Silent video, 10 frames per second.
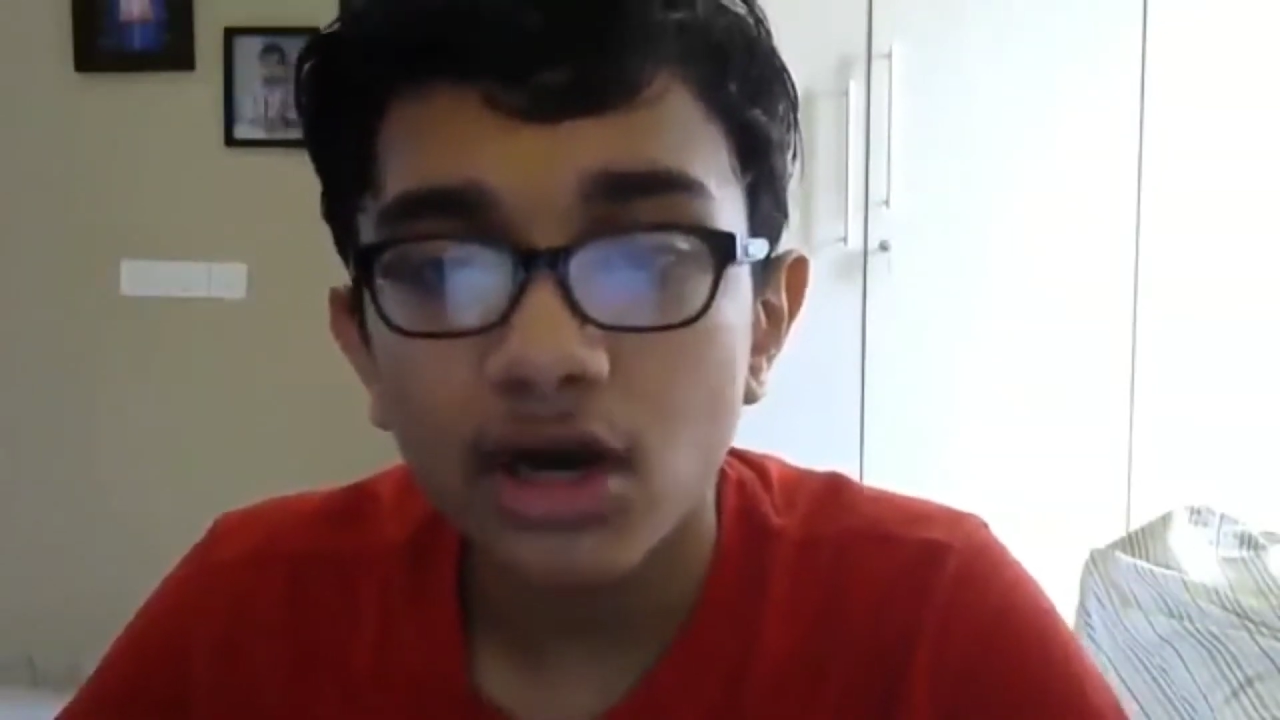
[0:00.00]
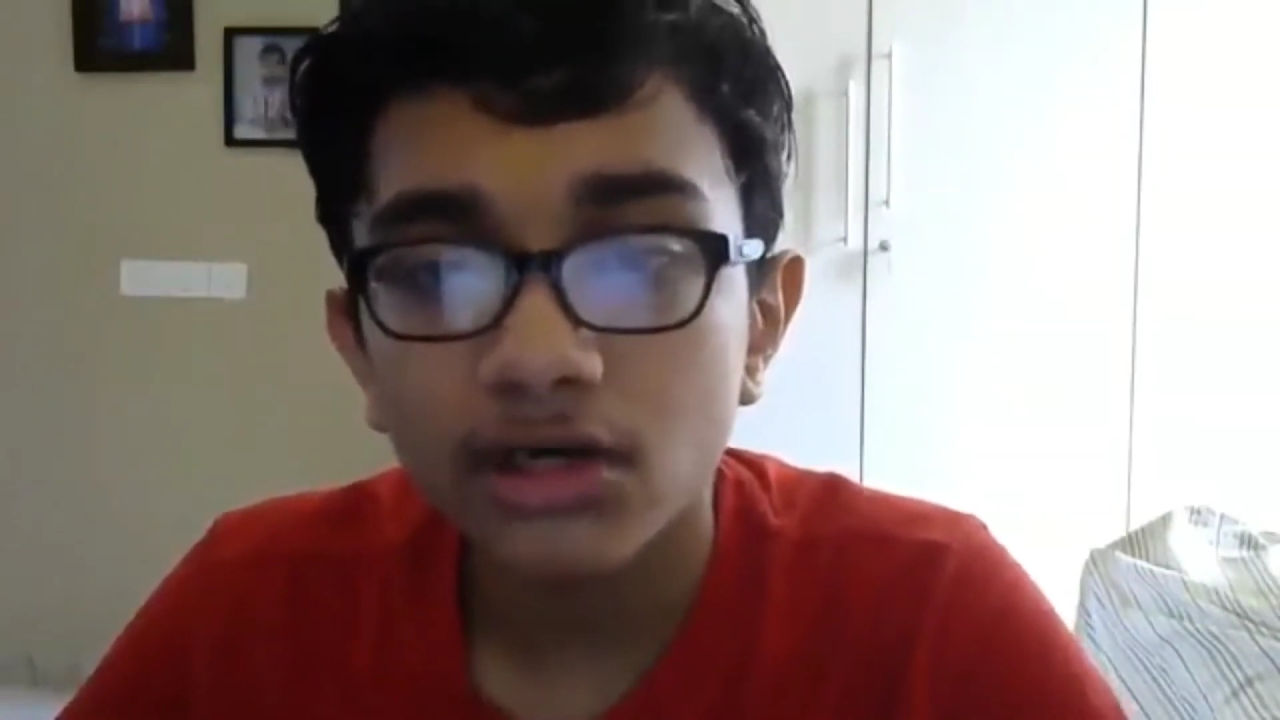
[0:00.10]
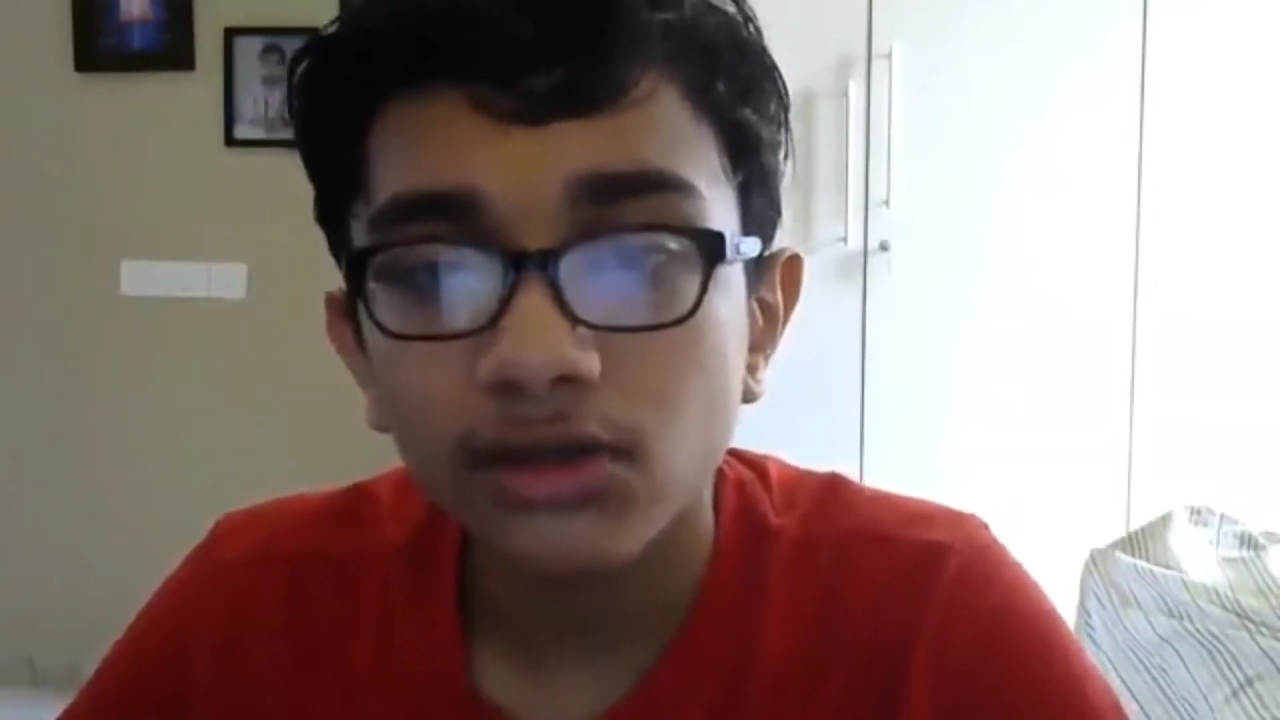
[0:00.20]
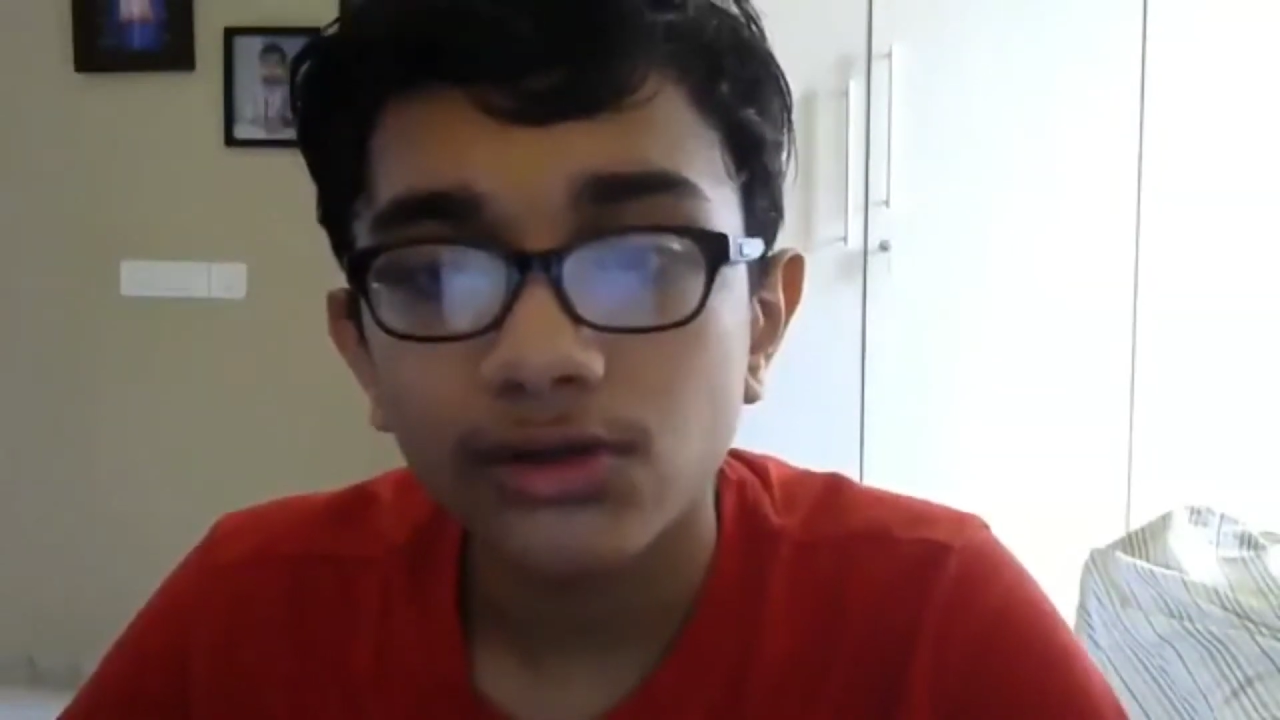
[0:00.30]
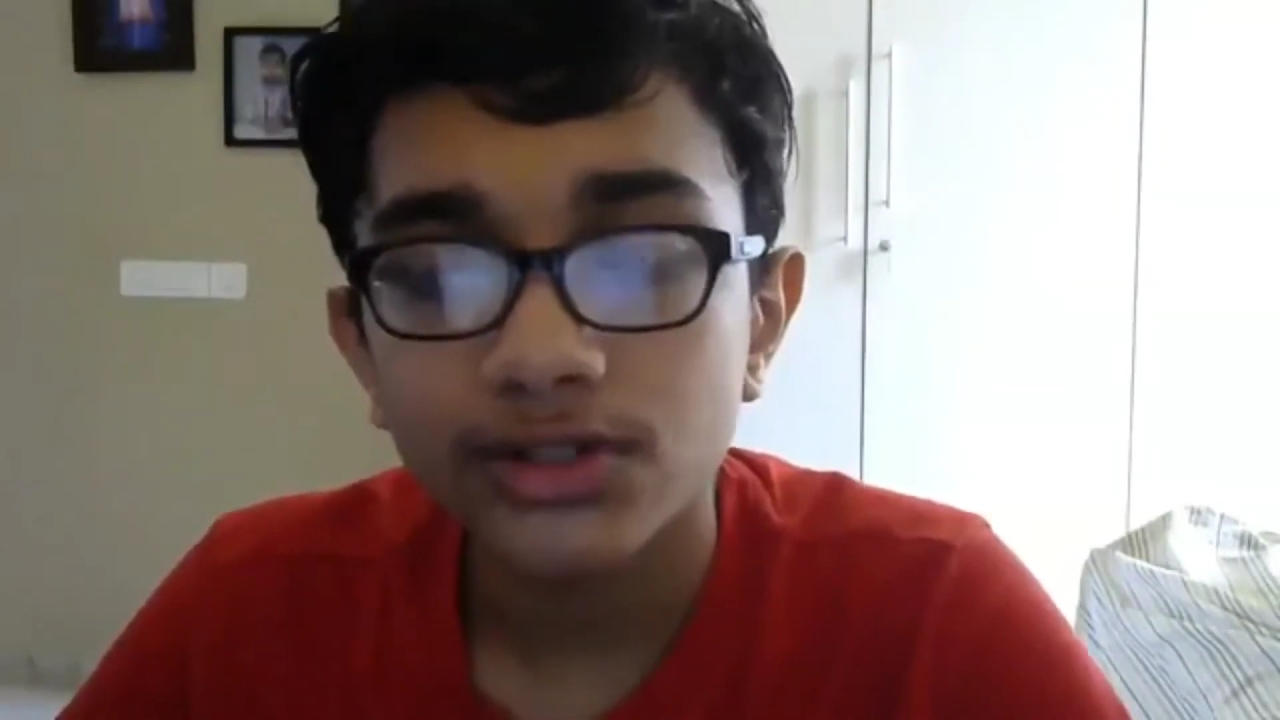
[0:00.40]

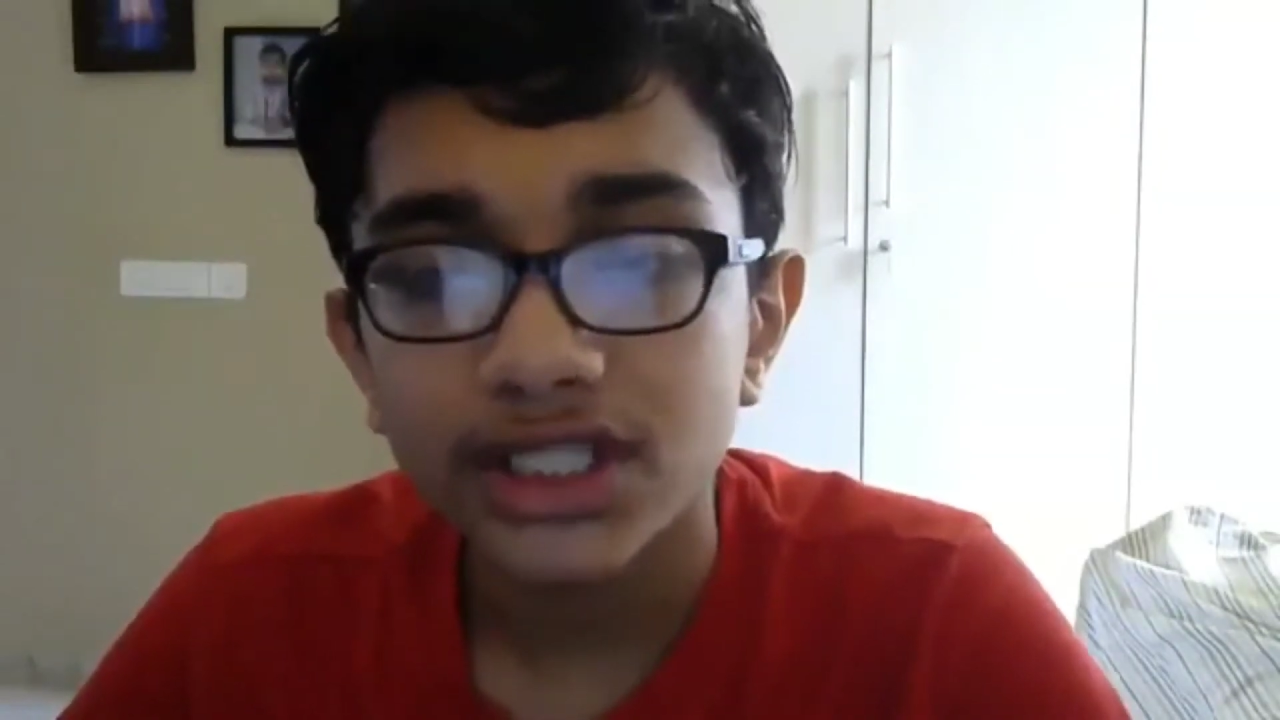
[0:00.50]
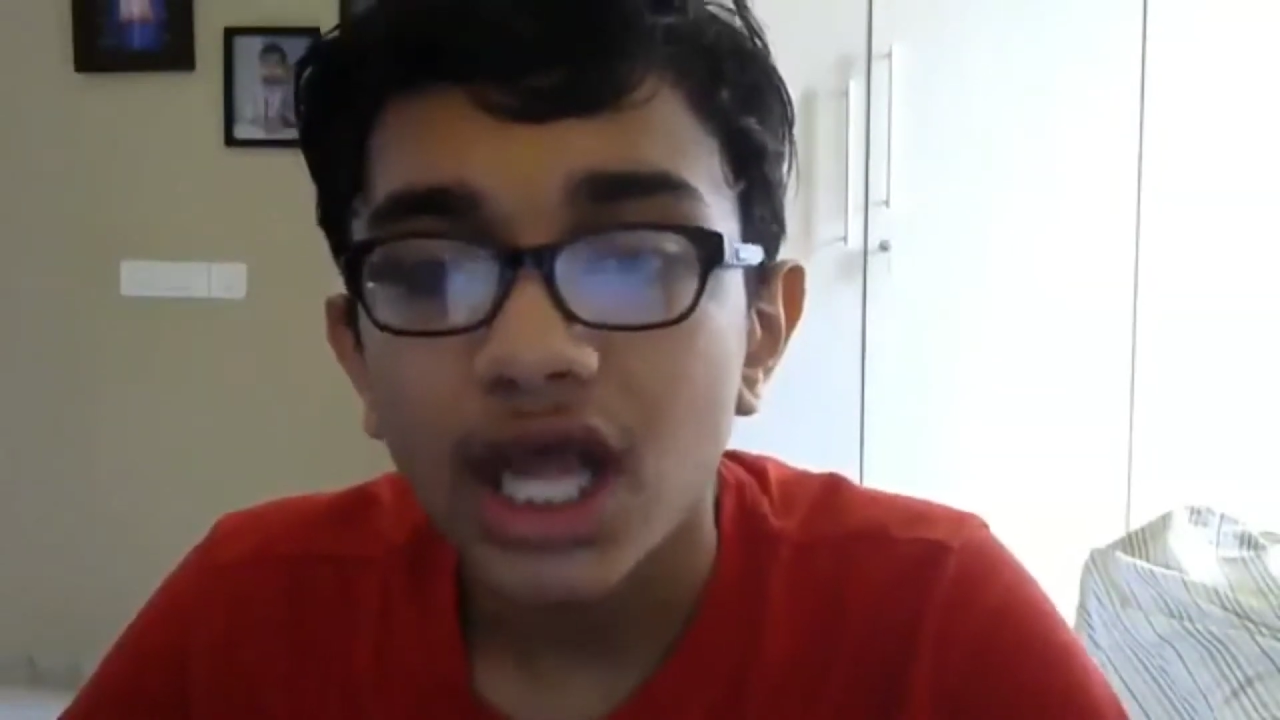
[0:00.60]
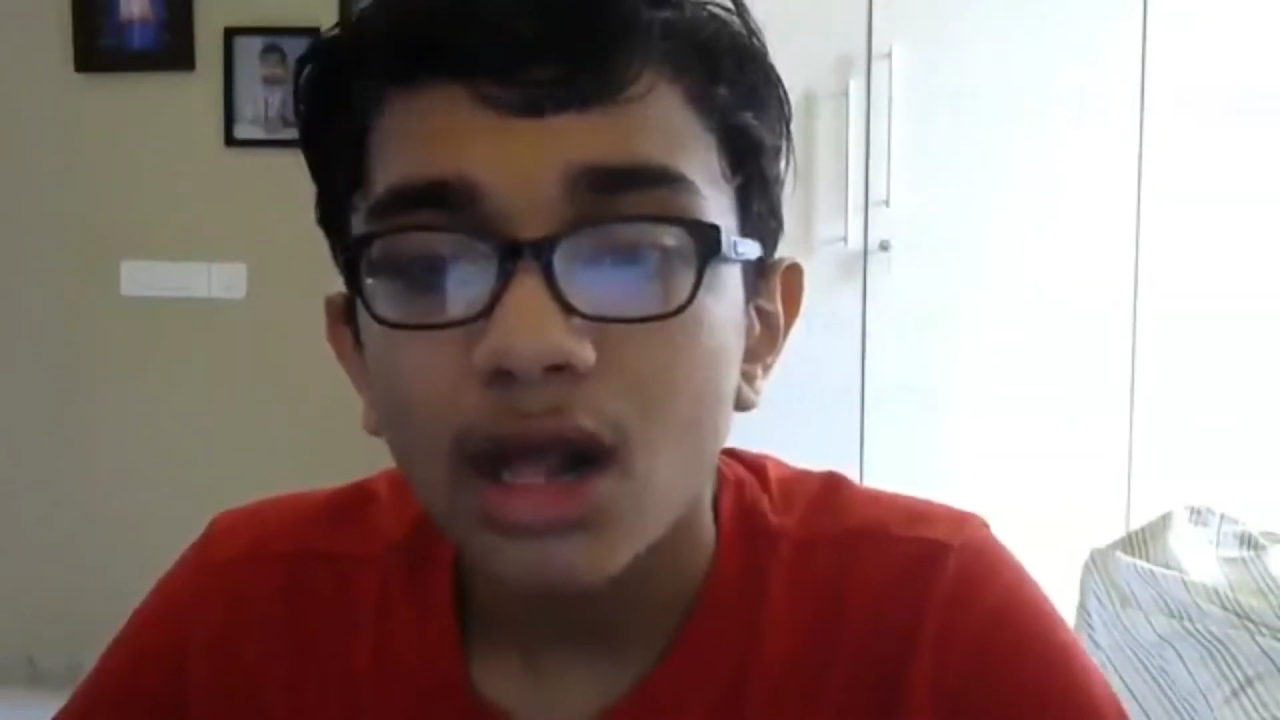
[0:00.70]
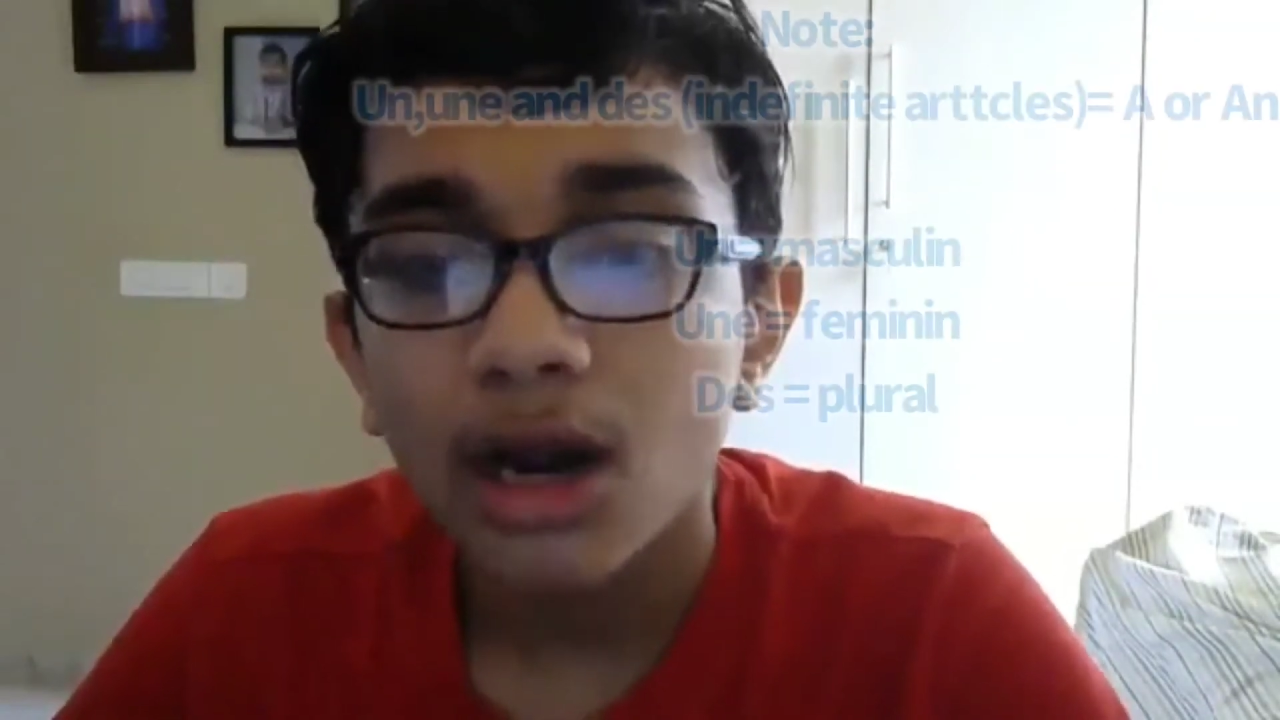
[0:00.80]
articles,